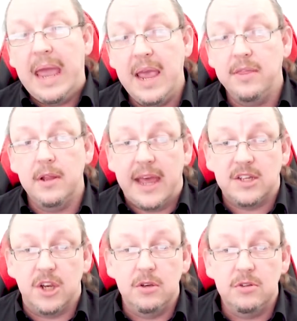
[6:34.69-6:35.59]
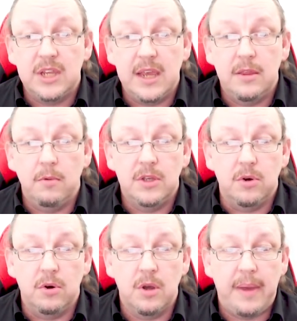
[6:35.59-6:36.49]
In the lecture, you'll see that we
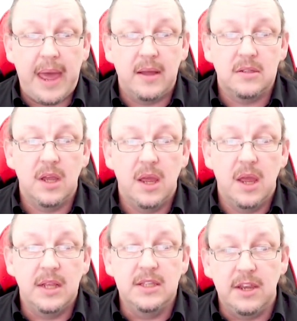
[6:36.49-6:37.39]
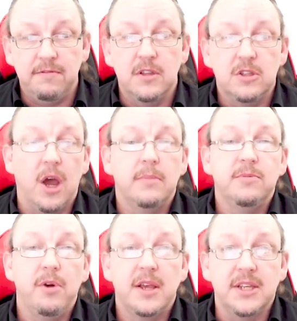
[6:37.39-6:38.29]
talk about different types of
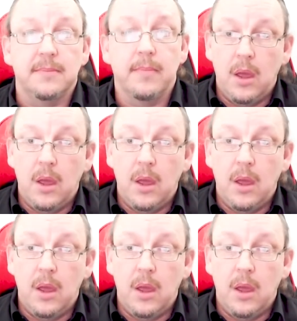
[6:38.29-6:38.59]
pricing